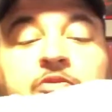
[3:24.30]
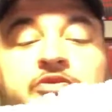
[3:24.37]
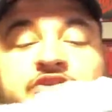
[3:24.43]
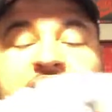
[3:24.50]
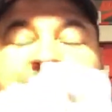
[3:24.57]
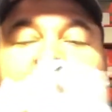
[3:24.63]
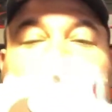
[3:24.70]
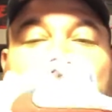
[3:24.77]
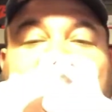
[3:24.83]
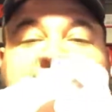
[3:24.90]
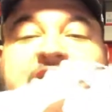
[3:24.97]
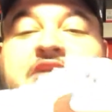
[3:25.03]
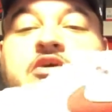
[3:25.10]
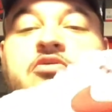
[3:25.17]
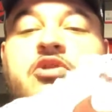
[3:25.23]
with Air
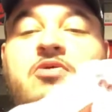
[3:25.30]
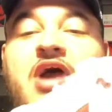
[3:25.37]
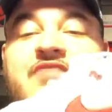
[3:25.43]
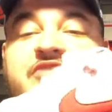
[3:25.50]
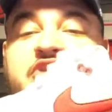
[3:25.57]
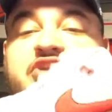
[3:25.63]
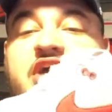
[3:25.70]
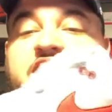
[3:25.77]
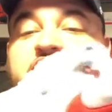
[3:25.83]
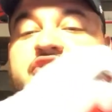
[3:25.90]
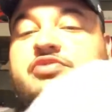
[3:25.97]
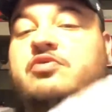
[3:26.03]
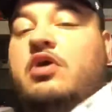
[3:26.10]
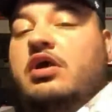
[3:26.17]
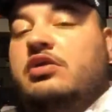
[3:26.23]
Max, I don't know. I have to try the
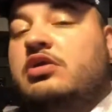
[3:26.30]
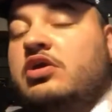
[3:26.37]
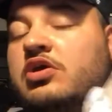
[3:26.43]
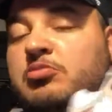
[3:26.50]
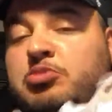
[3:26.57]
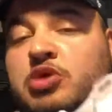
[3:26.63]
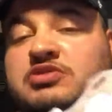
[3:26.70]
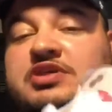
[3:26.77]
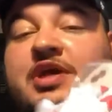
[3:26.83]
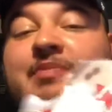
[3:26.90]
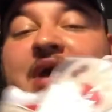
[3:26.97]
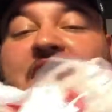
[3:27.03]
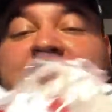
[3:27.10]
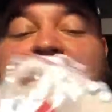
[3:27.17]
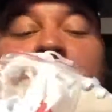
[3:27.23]
shoe on. Most Air
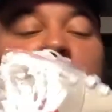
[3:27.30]
Max I